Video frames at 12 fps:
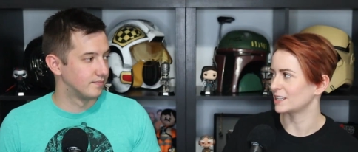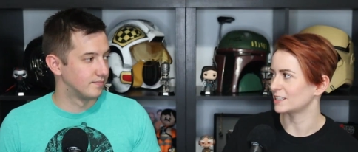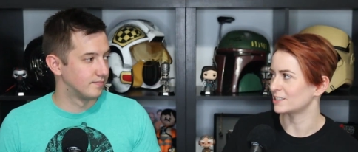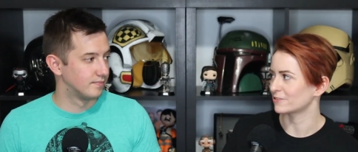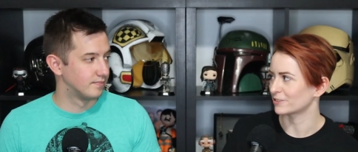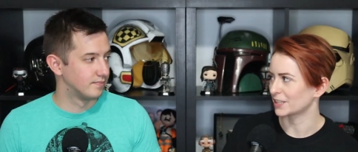Speaker 1: in
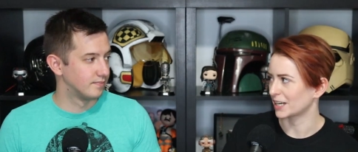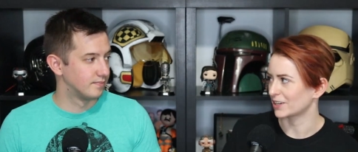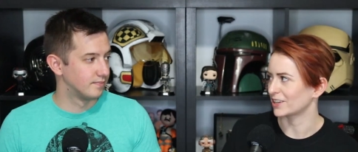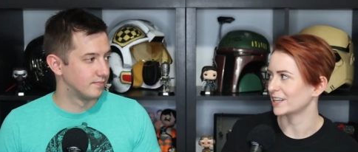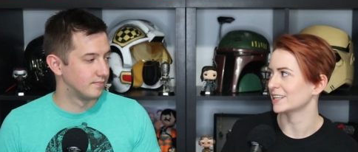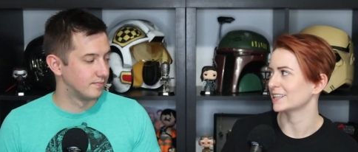different
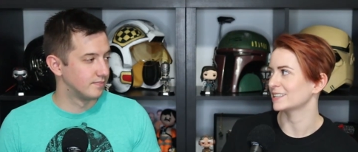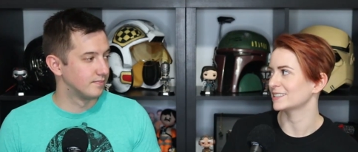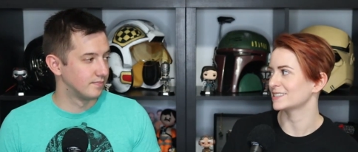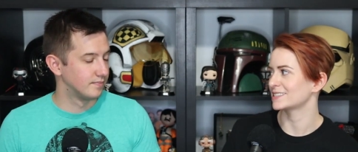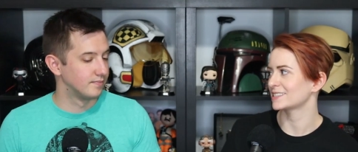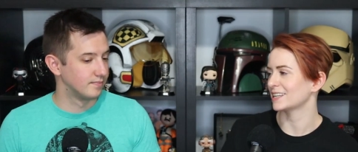
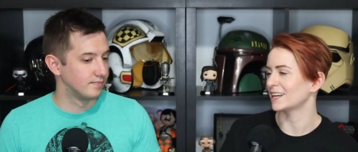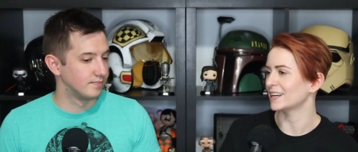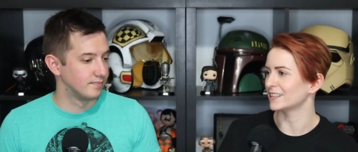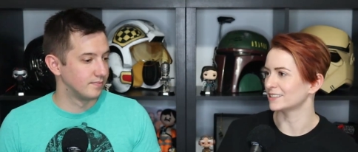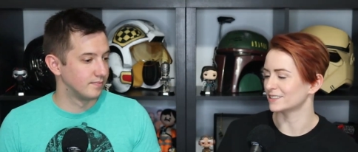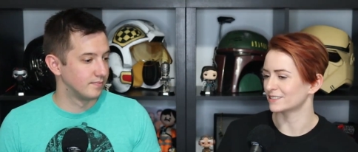areas
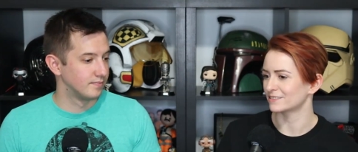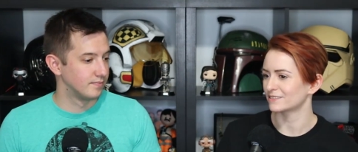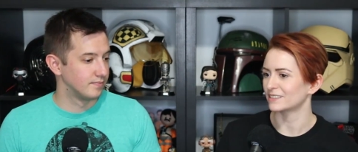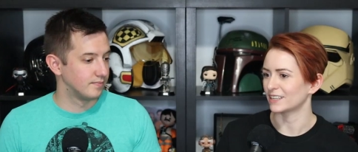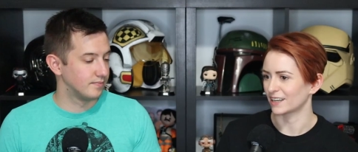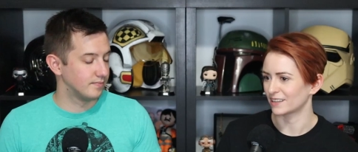and,
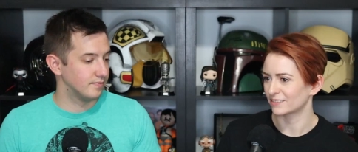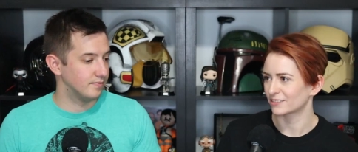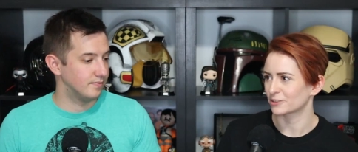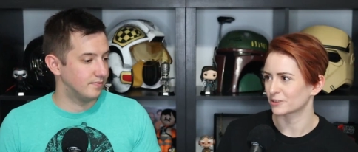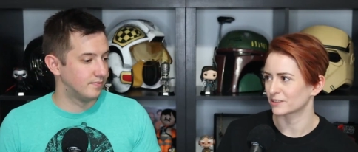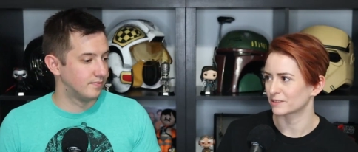yeah,
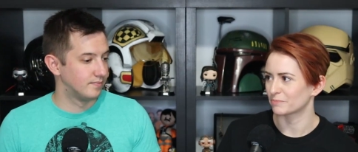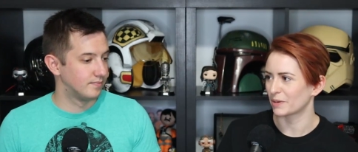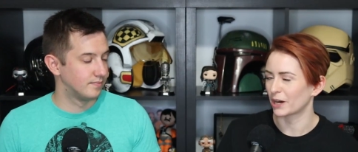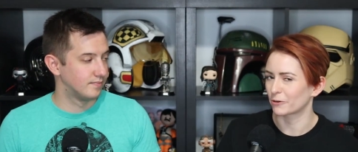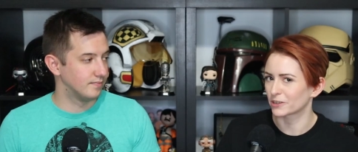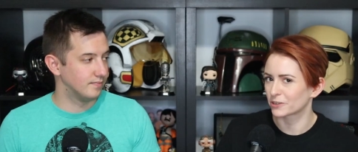
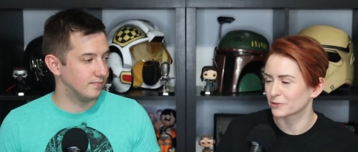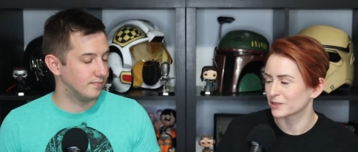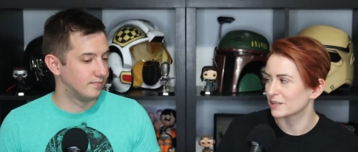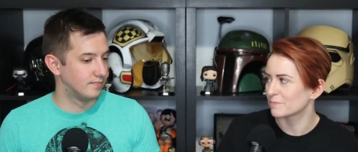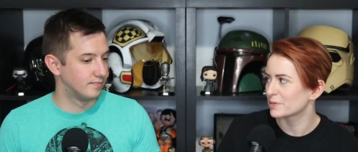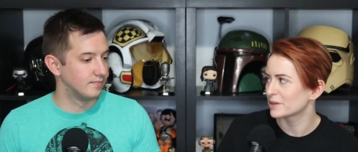power
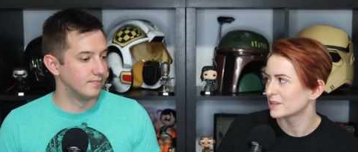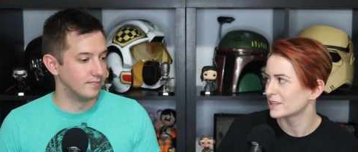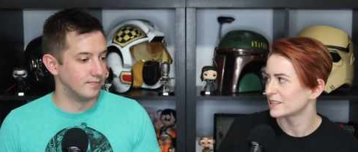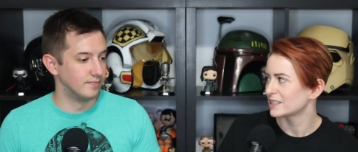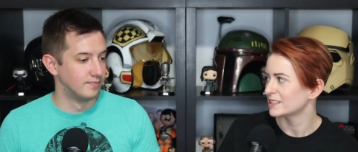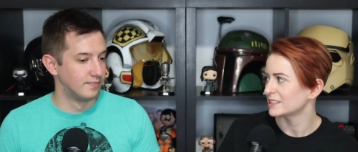creep
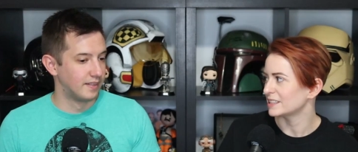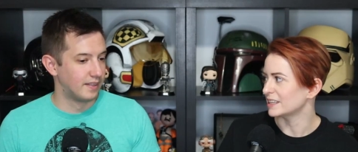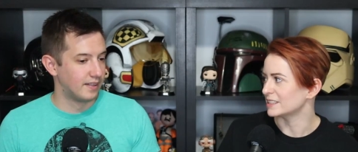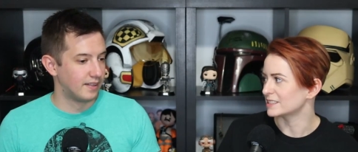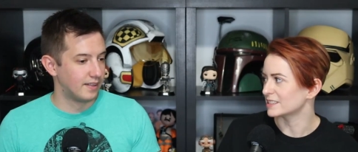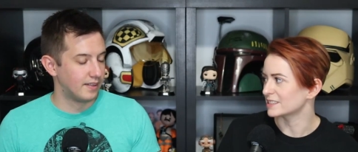
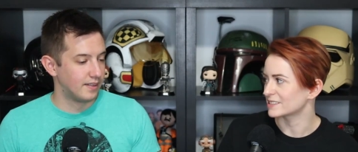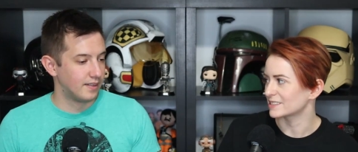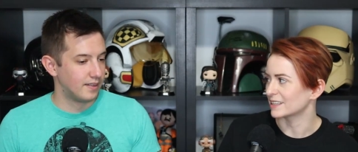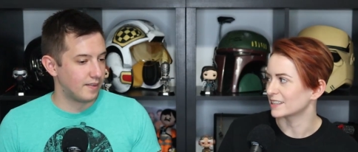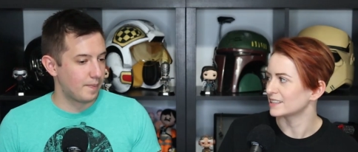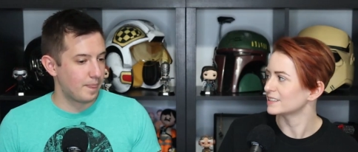into the
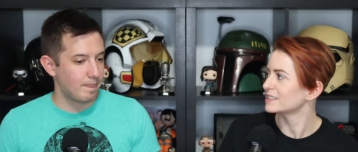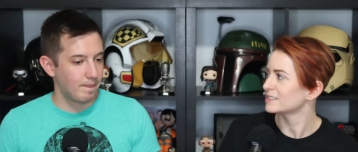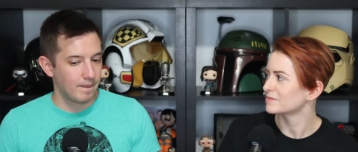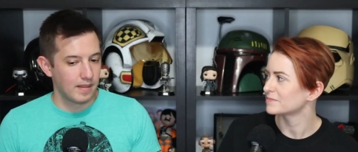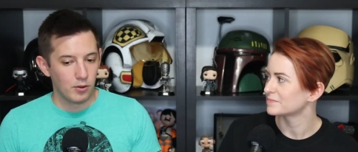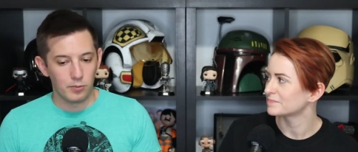Senate.
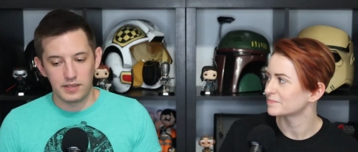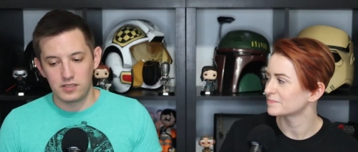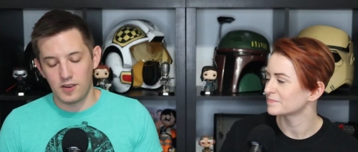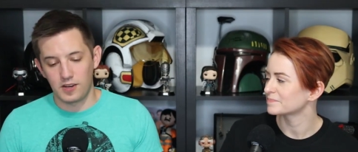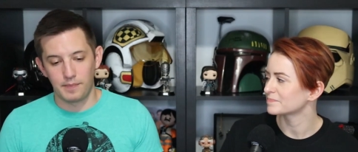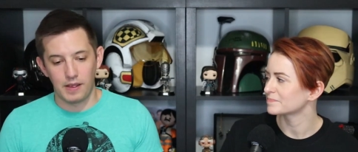
Speaker 2: We
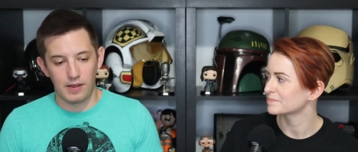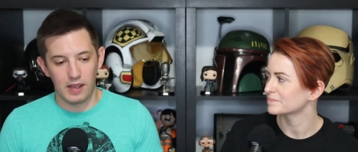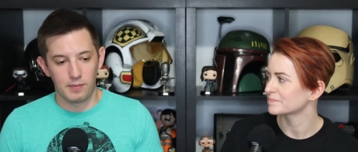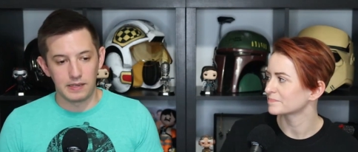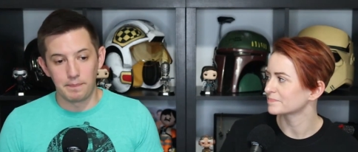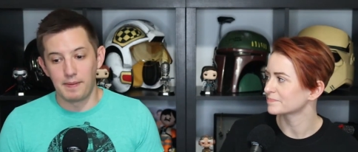talk about
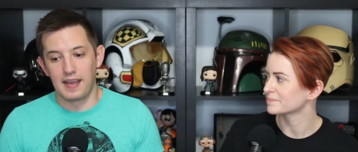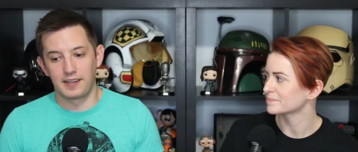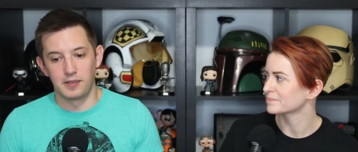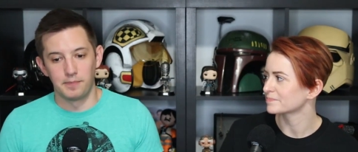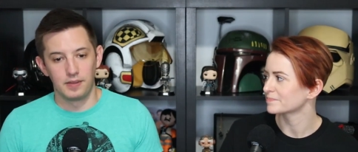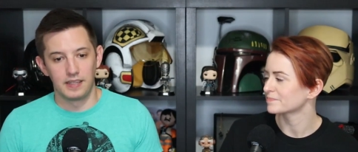how many
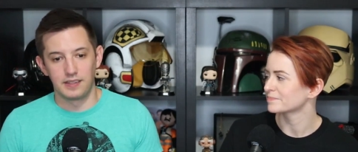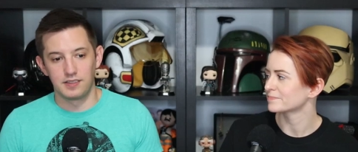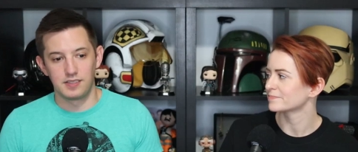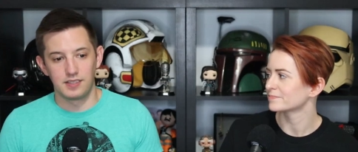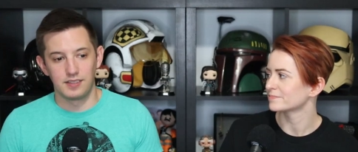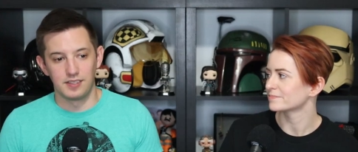backup
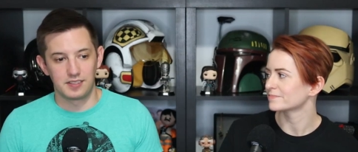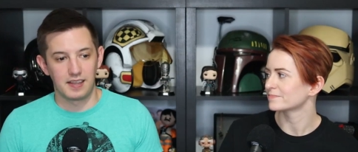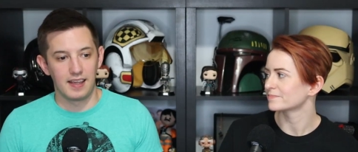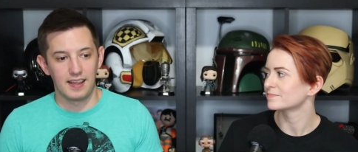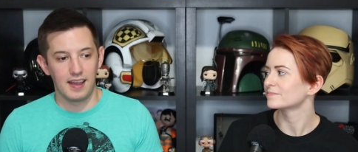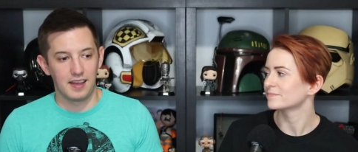plans this
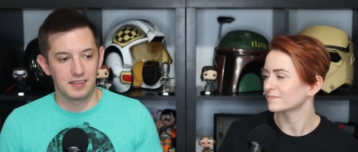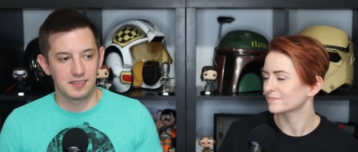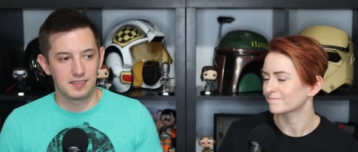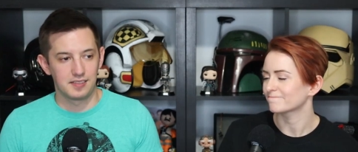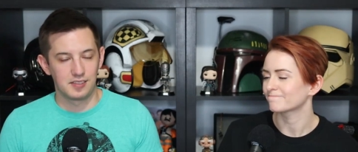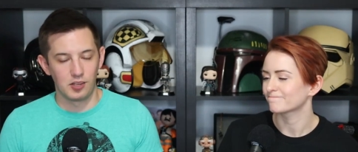guy
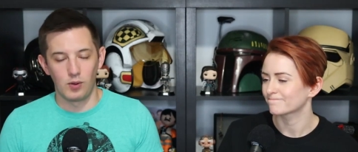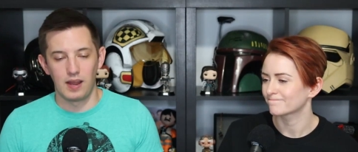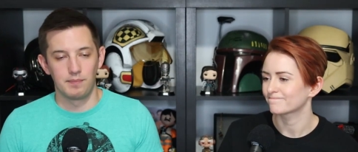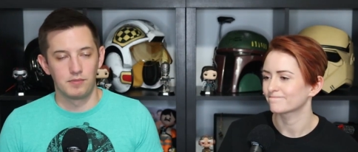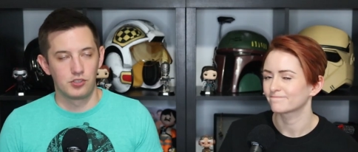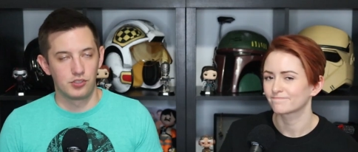has, so
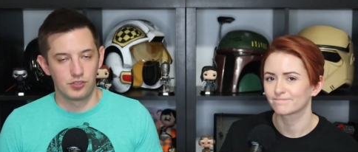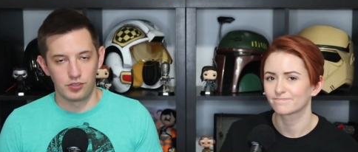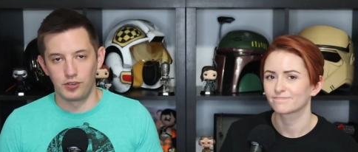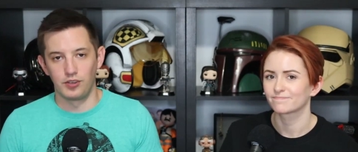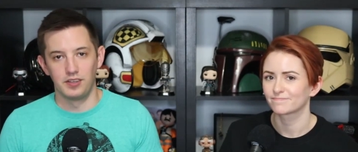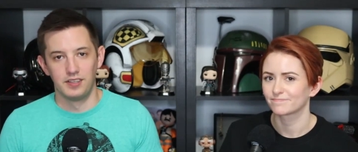I'm
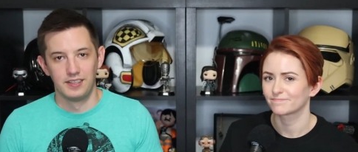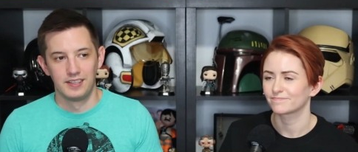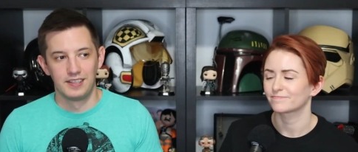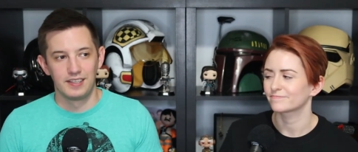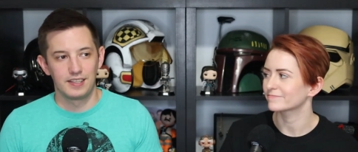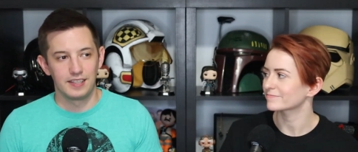sure
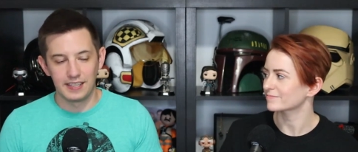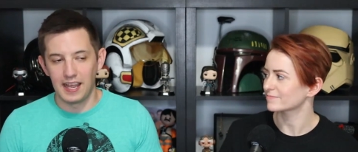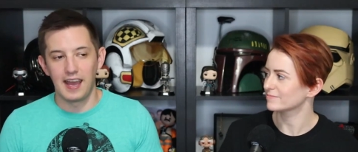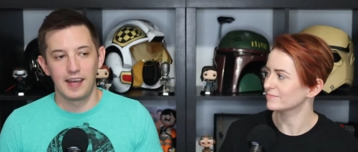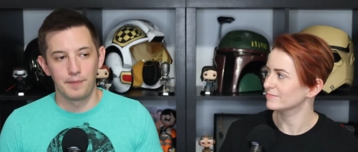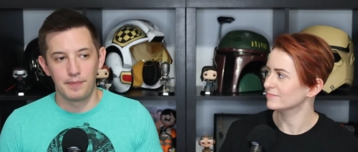he
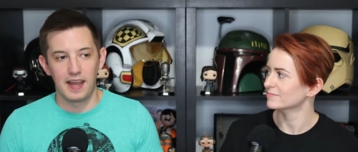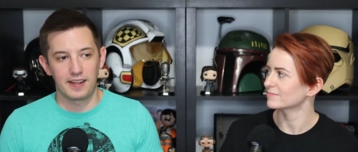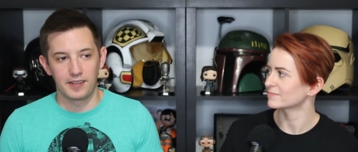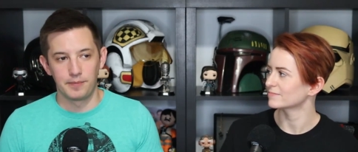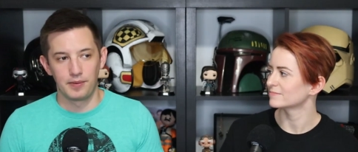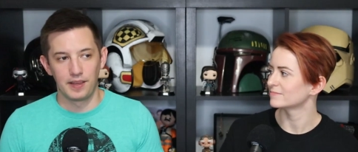had a
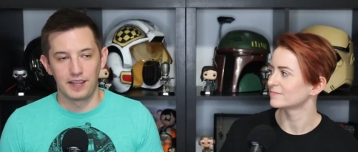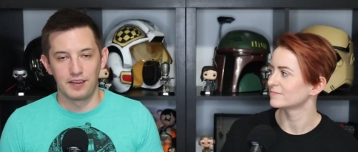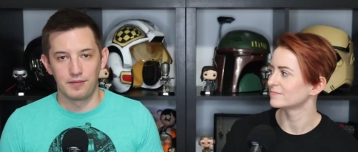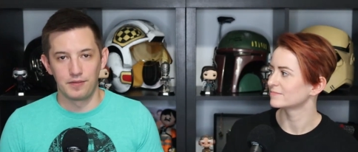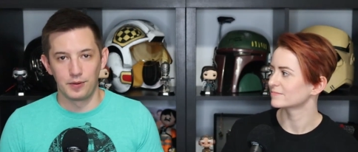backup plan